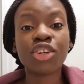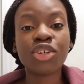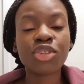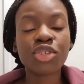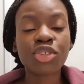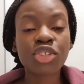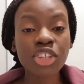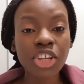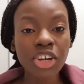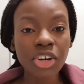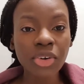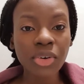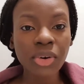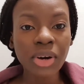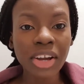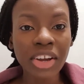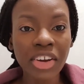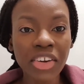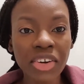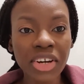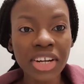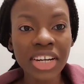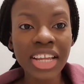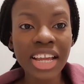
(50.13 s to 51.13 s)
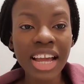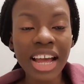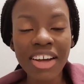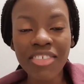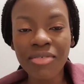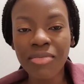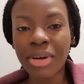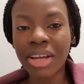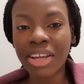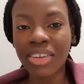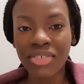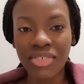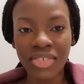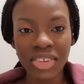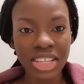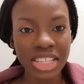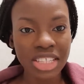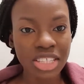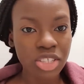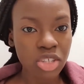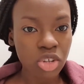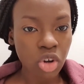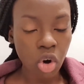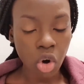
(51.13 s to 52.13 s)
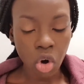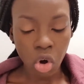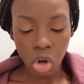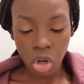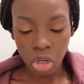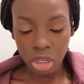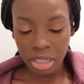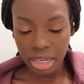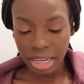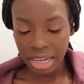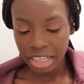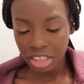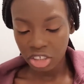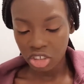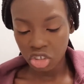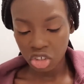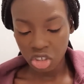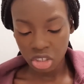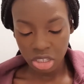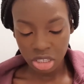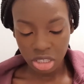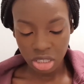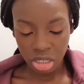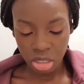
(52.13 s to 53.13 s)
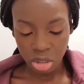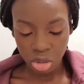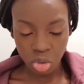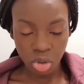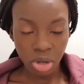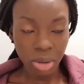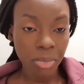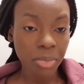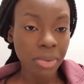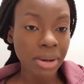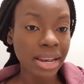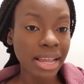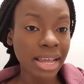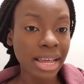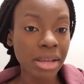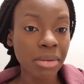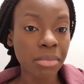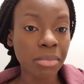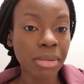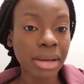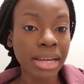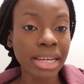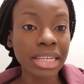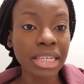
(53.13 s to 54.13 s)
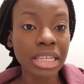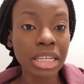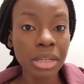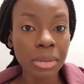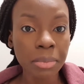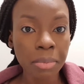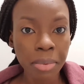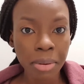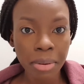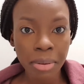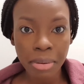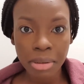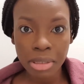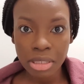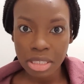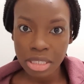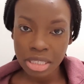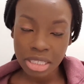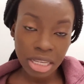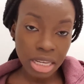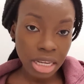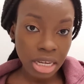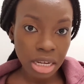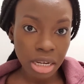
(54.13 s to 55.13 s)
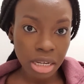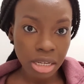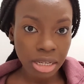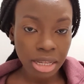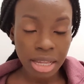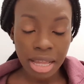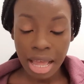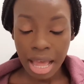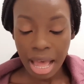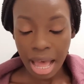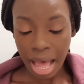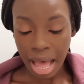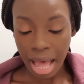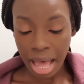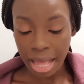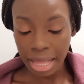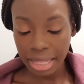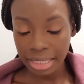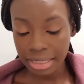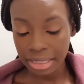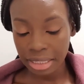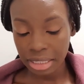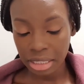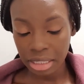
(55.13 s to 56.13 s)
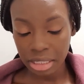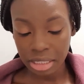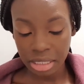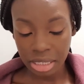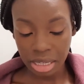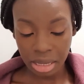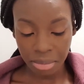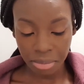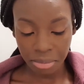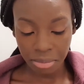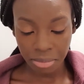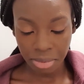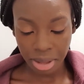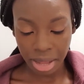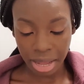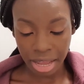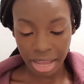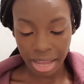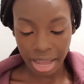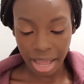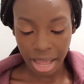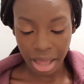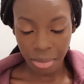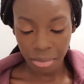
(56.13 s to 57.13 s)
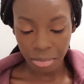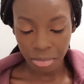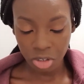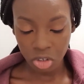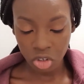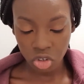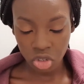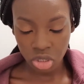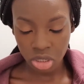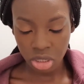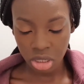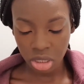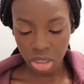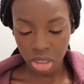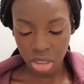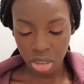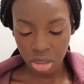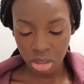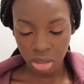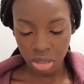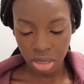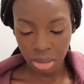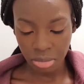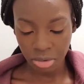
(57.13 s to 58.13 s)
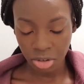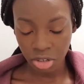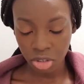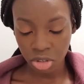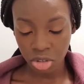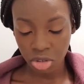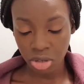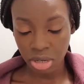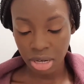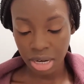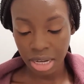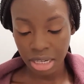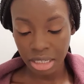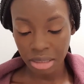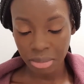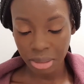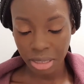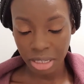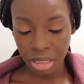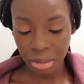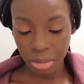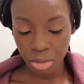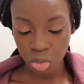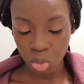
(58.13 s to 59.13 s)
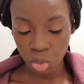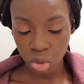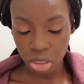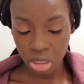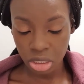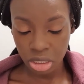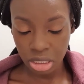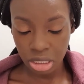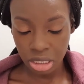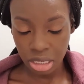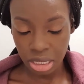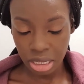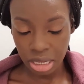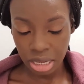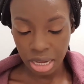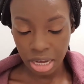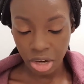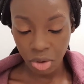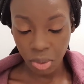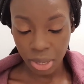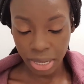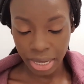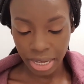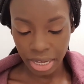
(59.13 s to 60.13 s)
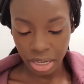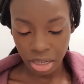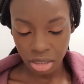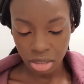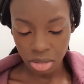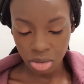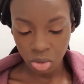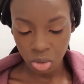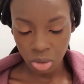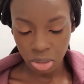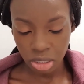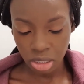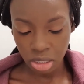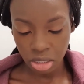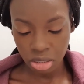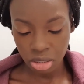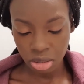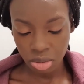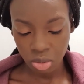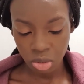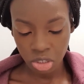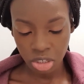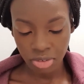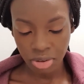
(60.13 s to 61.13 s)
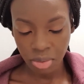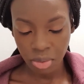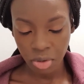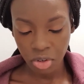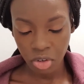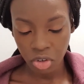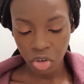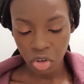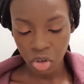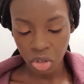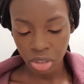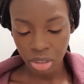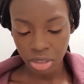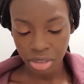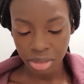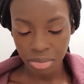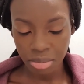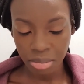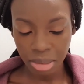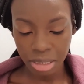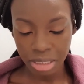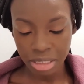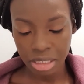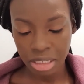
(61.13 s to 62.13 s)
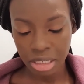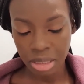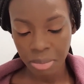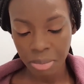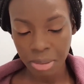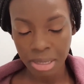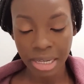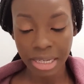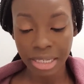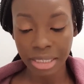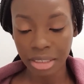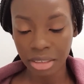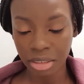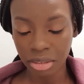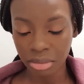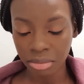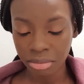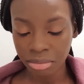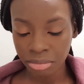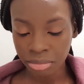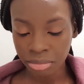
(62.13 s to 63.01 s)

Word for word: So I already have my face on. I just need to apply my lipstick. And I'm going to line my lips with the nyx or nyx, whichever one you call it, matte lip liner.